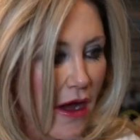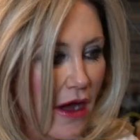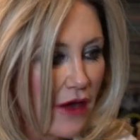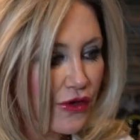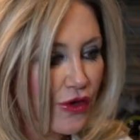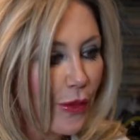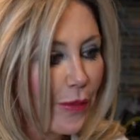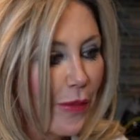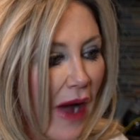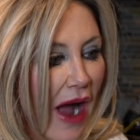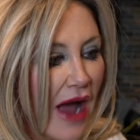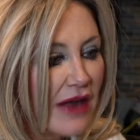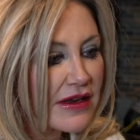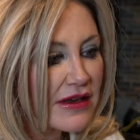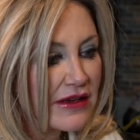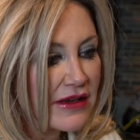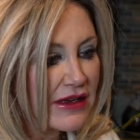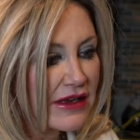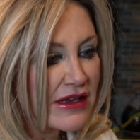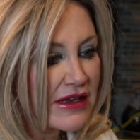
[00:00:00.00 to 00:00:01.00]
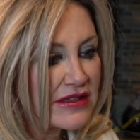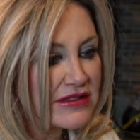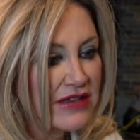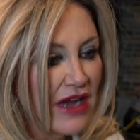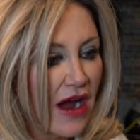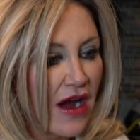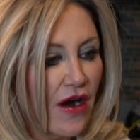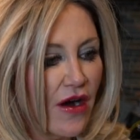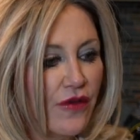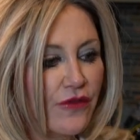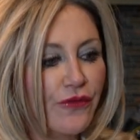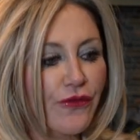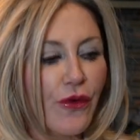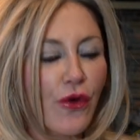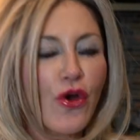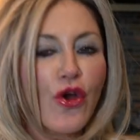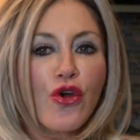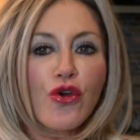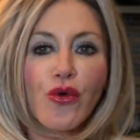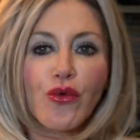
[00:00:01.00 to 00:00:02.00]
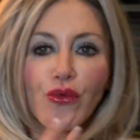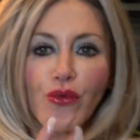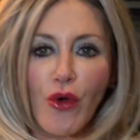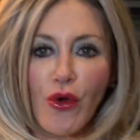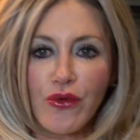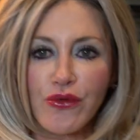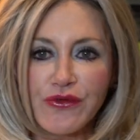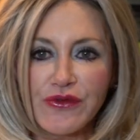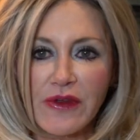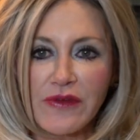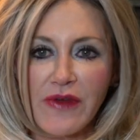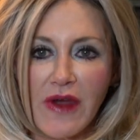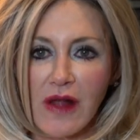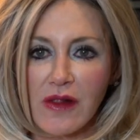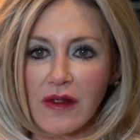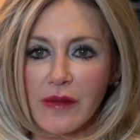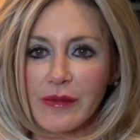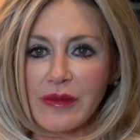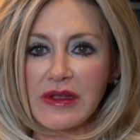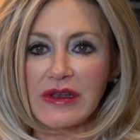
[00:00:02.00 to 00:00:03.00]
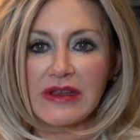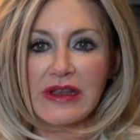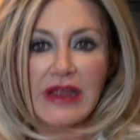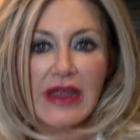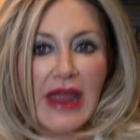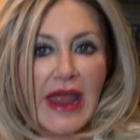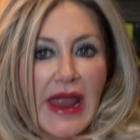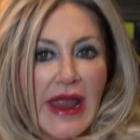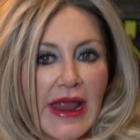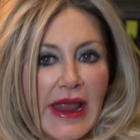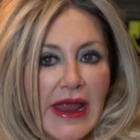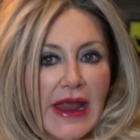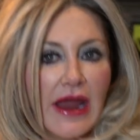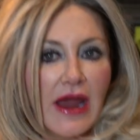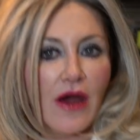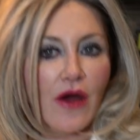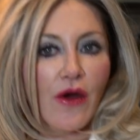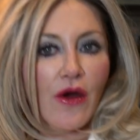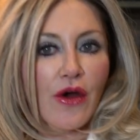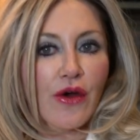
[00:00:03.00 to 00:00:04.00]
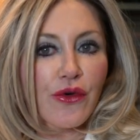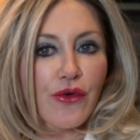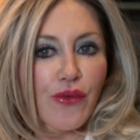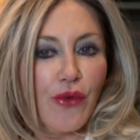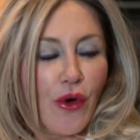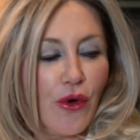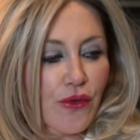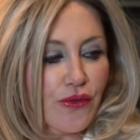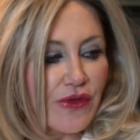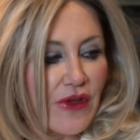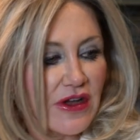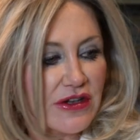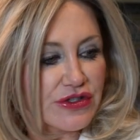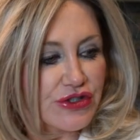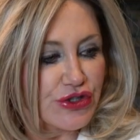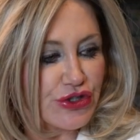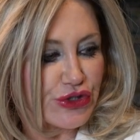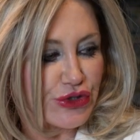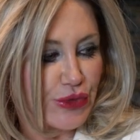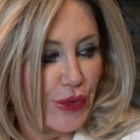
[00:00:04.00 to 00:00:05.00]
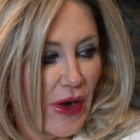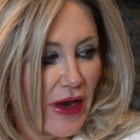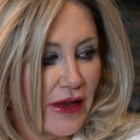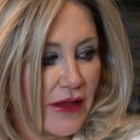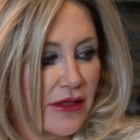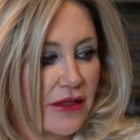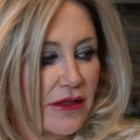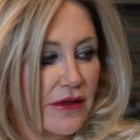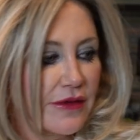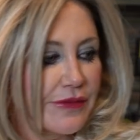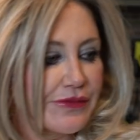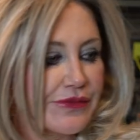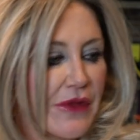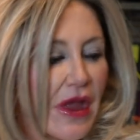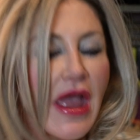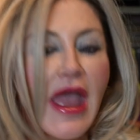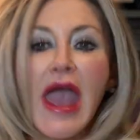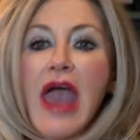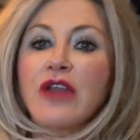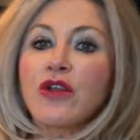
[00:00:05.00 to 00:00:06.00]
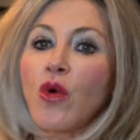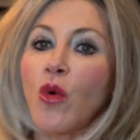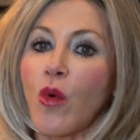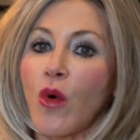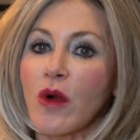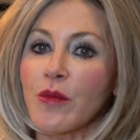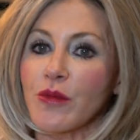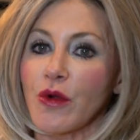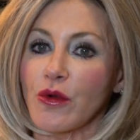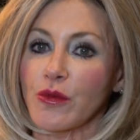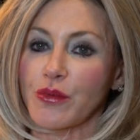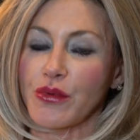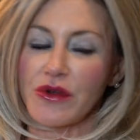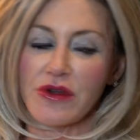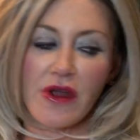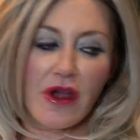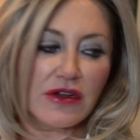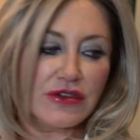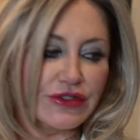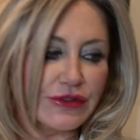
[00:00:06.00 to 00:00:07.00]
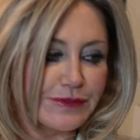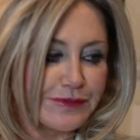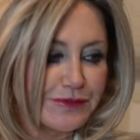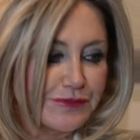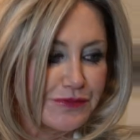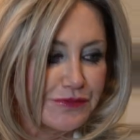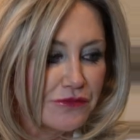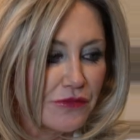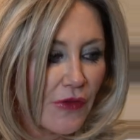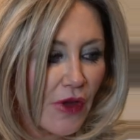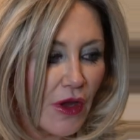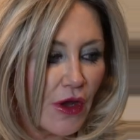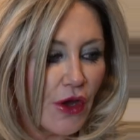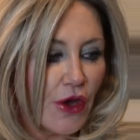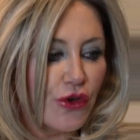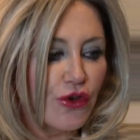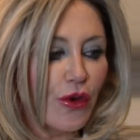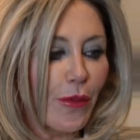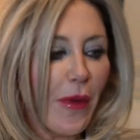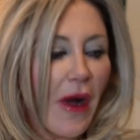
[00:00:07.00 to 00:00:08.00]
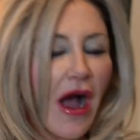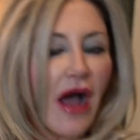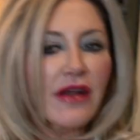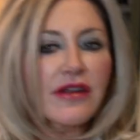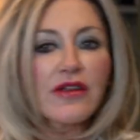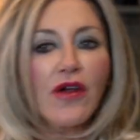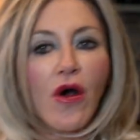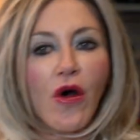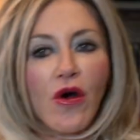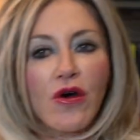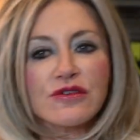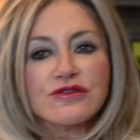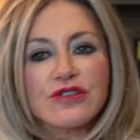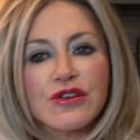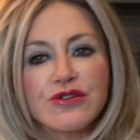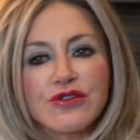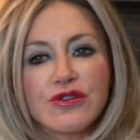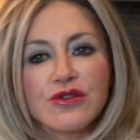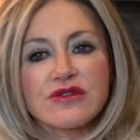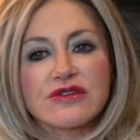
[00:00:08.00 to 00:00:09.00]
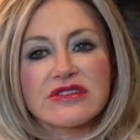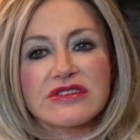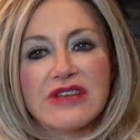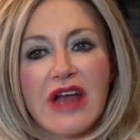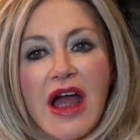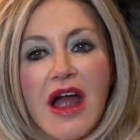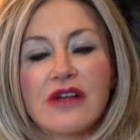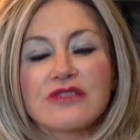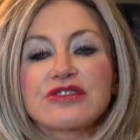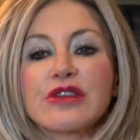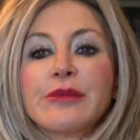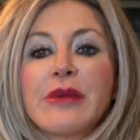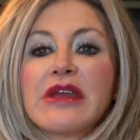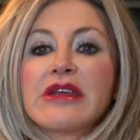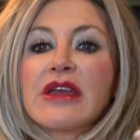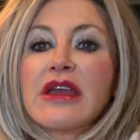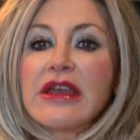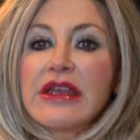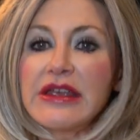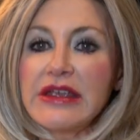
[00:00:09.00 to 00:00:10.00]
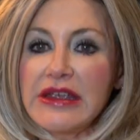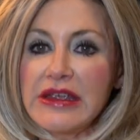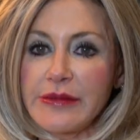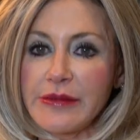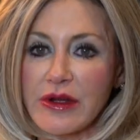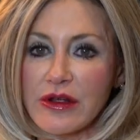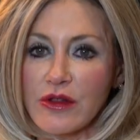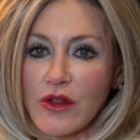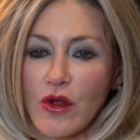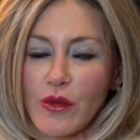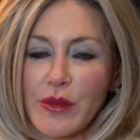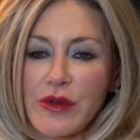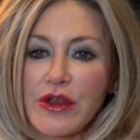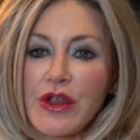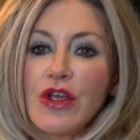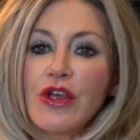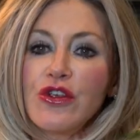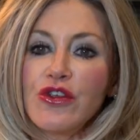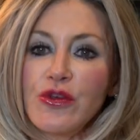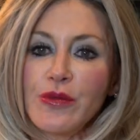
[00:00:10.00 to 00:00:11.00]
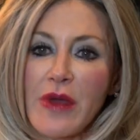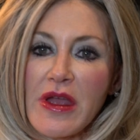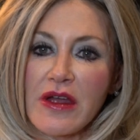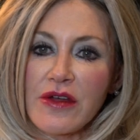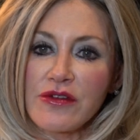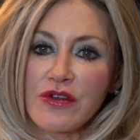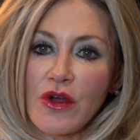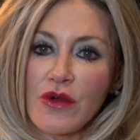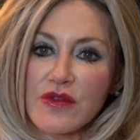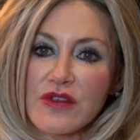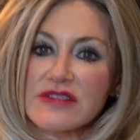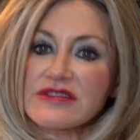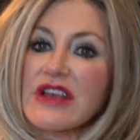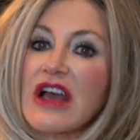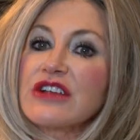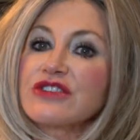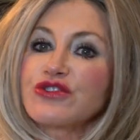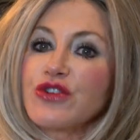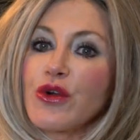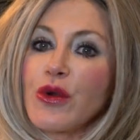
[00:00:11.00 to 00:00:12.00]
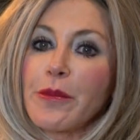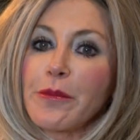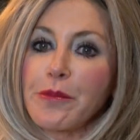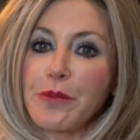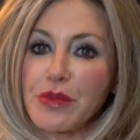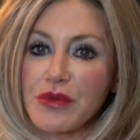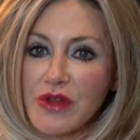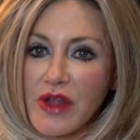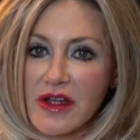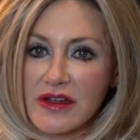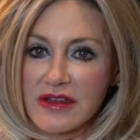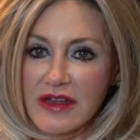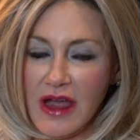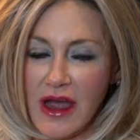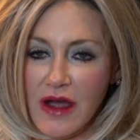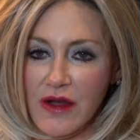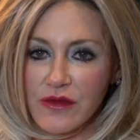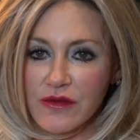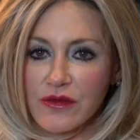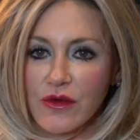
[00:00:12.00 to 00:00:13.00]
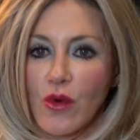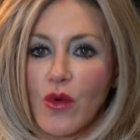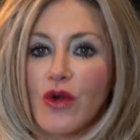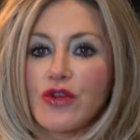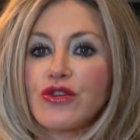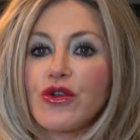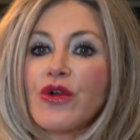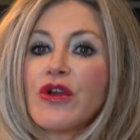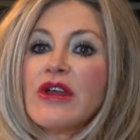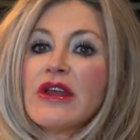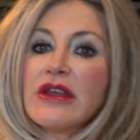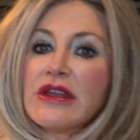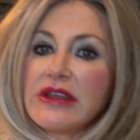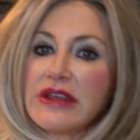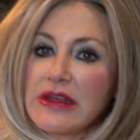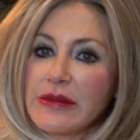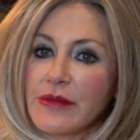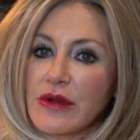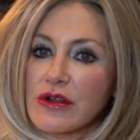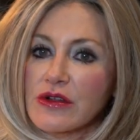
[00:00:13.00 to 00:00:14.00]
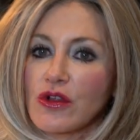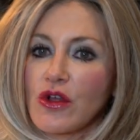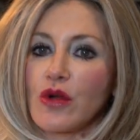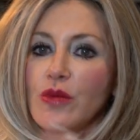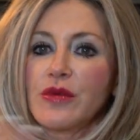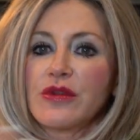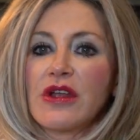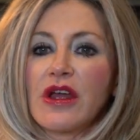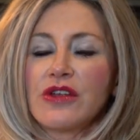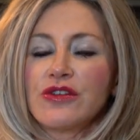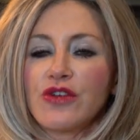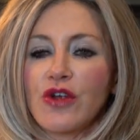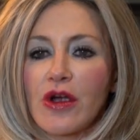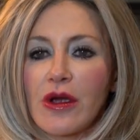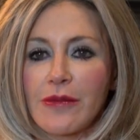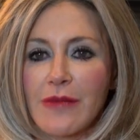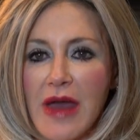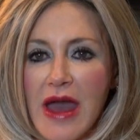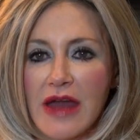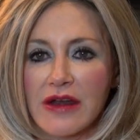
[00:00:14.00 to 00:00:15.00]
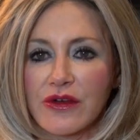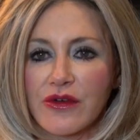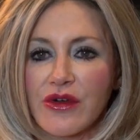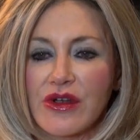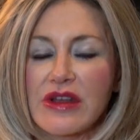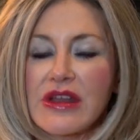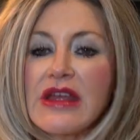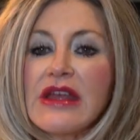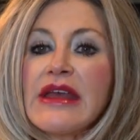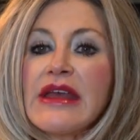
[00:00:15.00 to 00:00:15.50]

Your body needs iron for growth development, hair growth and strength, and hormone production. Your body also uses iron to make hemoglobin. You may know this as your blood count, or your hemoglobin and your hematocrit.